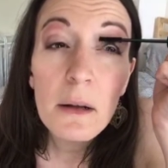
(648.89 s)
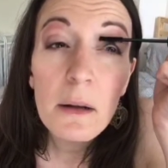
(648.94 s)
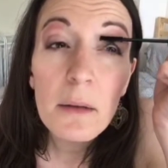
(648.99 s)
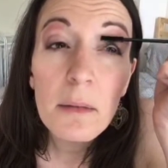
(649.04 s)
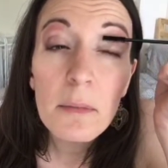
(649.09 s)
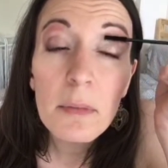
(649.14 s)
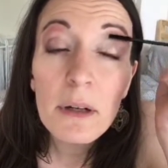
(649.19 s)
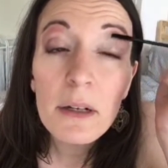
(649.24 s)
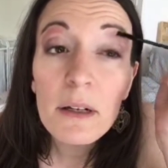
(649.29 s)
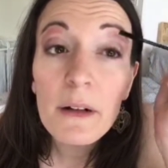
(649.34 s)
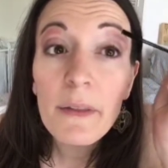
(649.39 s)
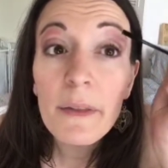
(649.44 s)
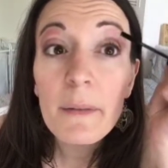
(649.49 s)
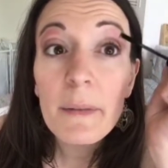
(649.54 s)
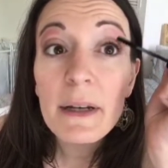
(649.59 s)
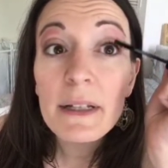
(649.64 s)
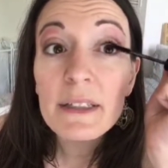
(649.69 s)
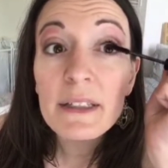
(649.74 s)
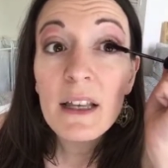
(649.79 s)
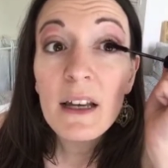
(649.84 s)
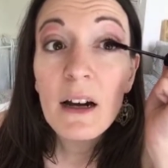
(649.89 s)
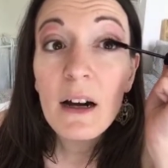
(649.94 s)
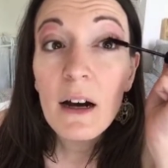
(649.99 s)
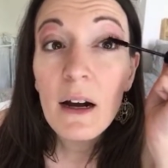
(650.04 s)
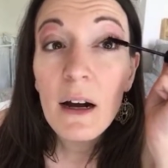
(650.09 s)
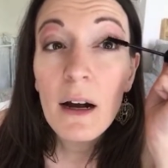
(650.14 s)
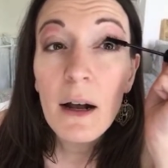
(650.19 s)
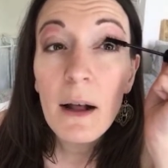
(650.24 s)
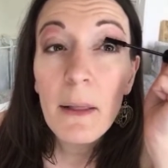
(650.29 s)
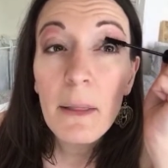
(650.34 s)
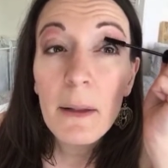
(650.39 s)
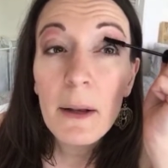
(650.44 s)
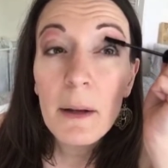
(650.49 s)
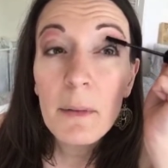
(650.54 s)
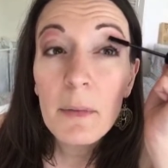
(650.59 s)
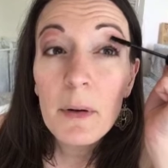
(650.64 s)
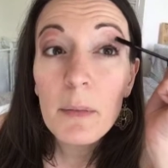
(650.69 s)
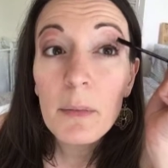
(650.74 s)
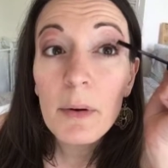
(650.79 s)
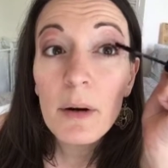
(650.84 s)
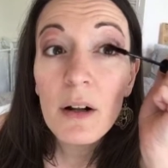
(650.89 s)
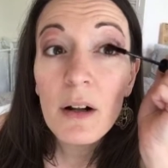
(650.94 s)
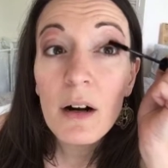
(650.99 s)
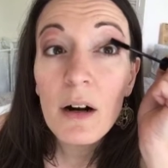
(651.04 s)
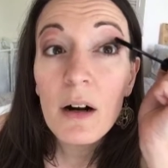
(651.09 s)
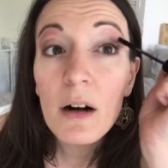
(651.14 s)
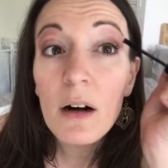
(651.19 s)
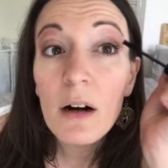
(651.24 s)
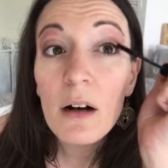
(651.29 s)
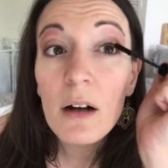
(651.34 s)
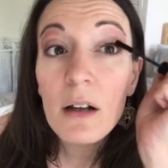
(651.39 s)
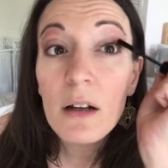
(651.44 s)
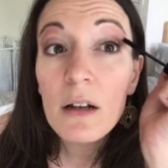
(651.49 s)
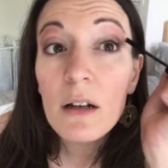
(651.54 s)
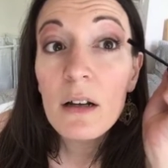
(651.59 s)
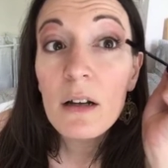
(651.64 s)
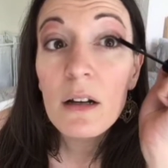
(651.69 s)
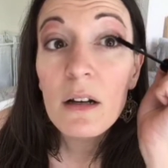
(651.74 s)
and putting on the mascara, and then I'm gonna put on